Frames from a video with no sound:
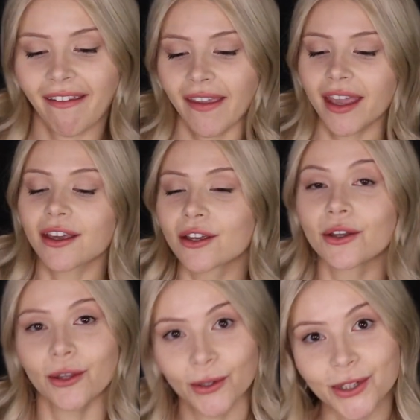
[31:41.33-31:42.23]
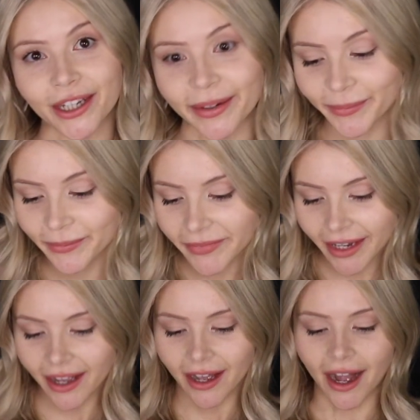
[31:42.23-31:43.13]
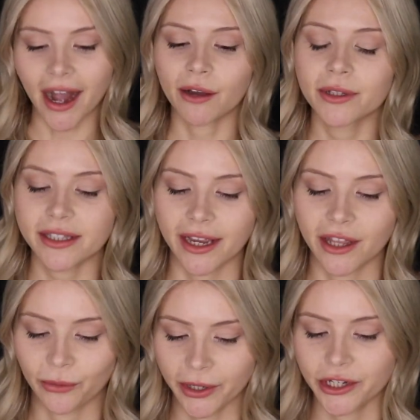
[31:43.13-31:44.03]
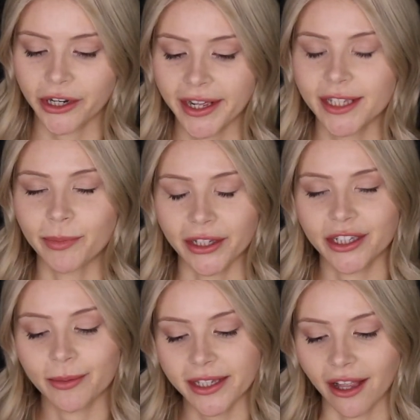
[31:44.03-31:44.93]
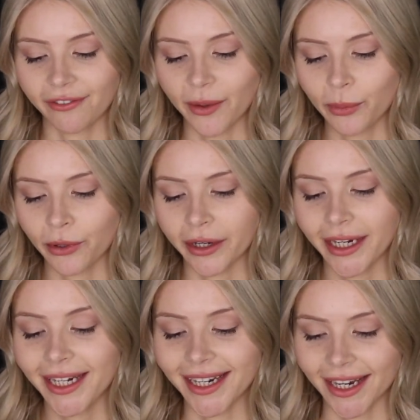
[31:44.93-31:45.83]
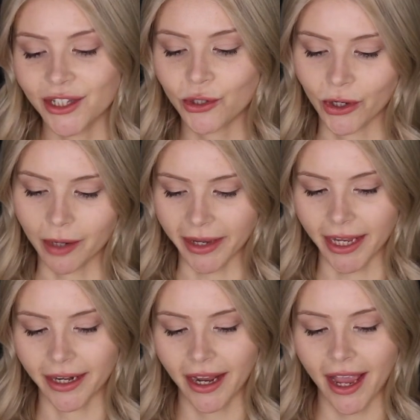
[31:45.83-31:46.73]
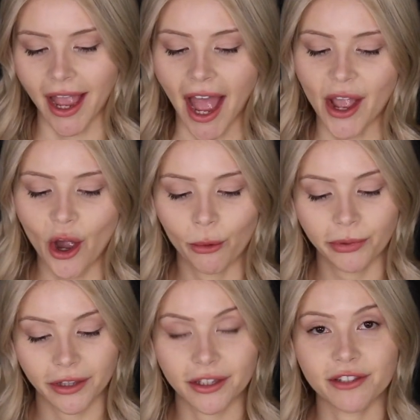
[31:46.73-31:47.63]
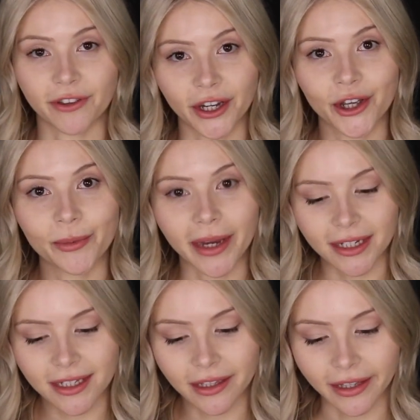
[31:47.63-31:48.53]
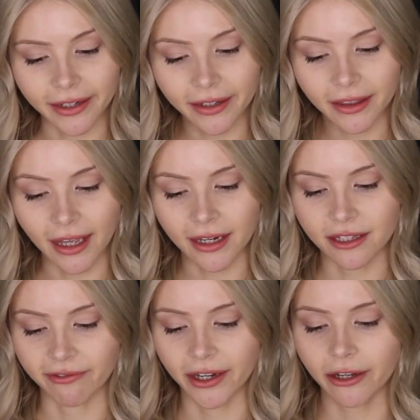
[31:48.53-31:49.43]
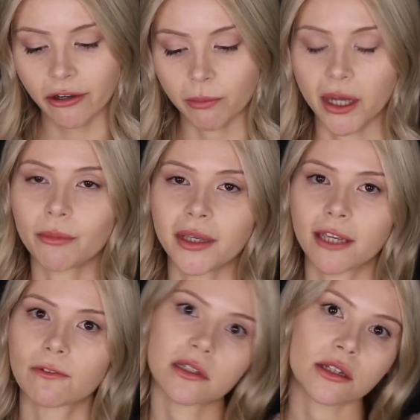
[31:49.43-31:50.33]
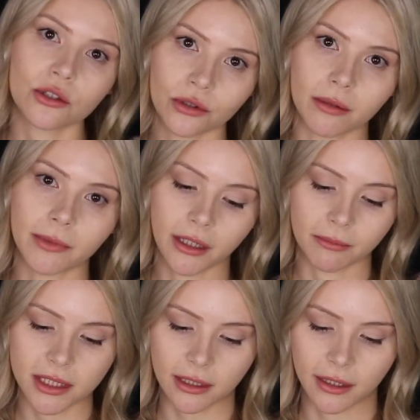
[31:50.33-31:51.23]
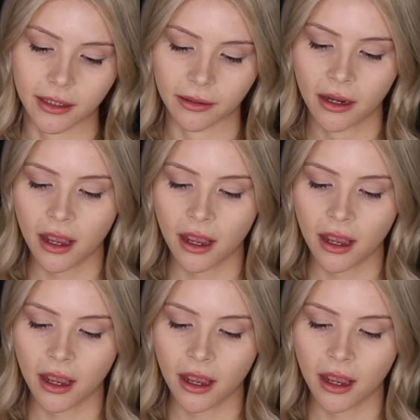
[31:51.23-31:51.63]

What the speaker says: In conclusion, I would say that Richard has built himself a pretty nice straw man. I hope that this video makes clear that his video about me was extremely misleading.